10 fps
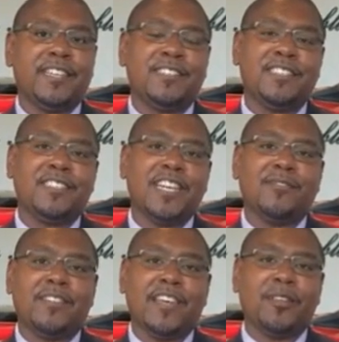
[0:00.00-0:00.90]
to see
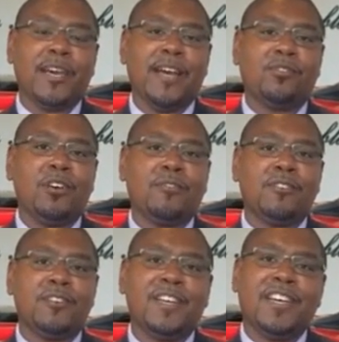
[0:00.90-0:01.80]
everything that we have to
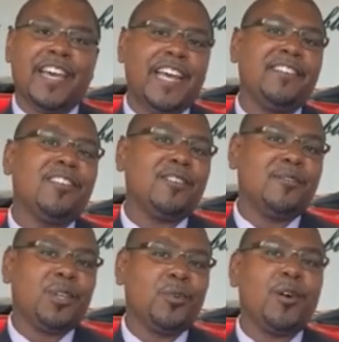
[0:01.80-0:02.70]
offer and deliver
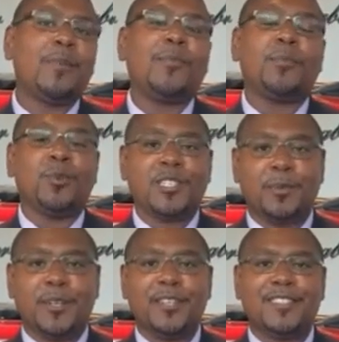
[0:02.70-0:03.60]
you a memorable
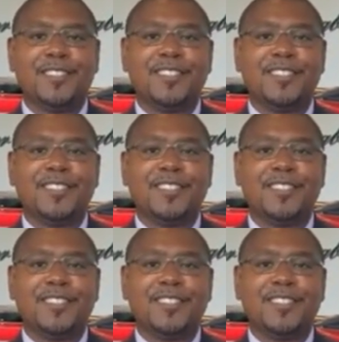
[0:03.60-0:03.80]
experience.